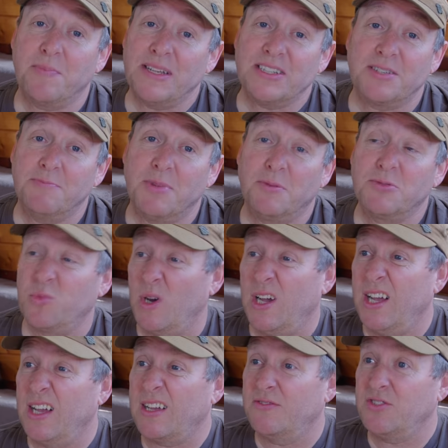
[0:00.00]
bits and bobs
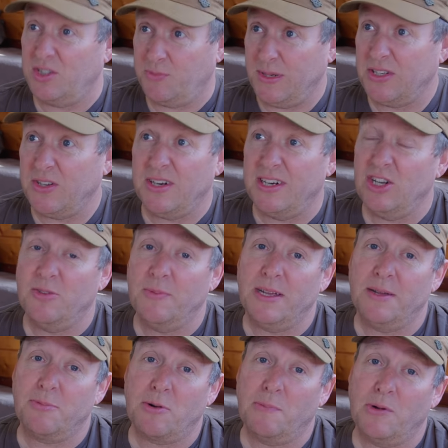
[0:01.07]
work. I've just been doing a little bit
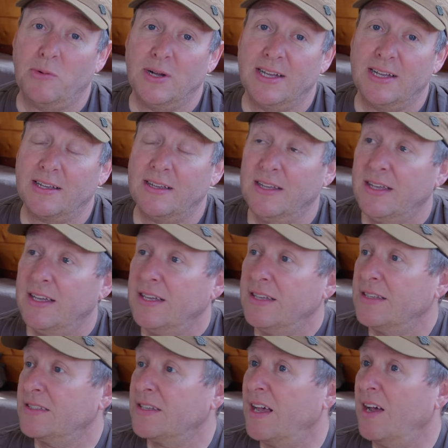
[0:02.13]
of proper work.
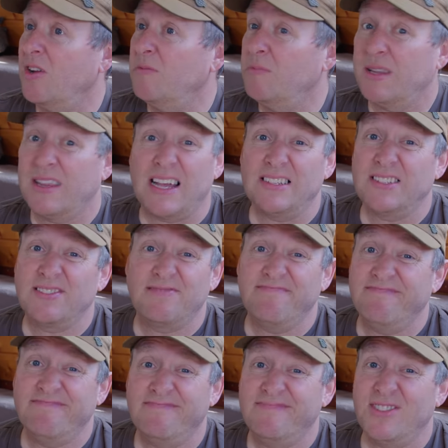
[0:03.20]
So, but that's
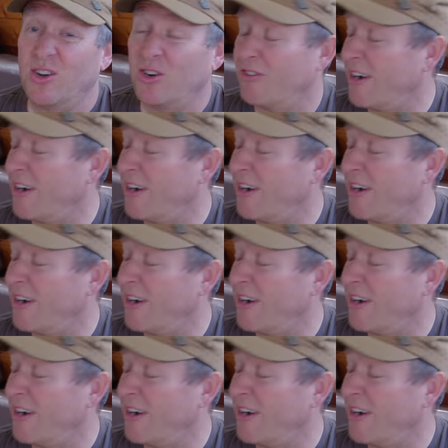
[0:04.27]
not